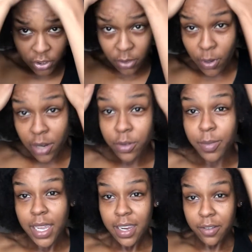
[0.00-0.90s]
work with
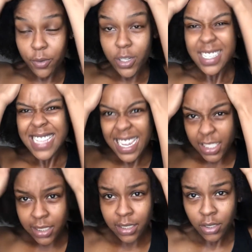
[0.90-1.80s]
my hair in 4
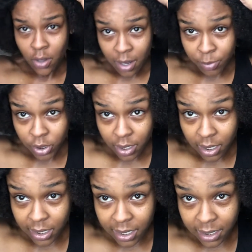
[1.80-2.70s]
sections, so I'm gonna try to
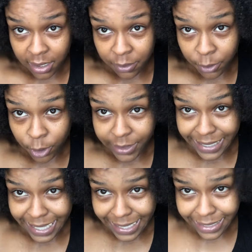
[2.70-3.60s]
get it in 4
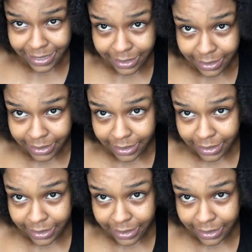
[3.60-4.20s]
sections.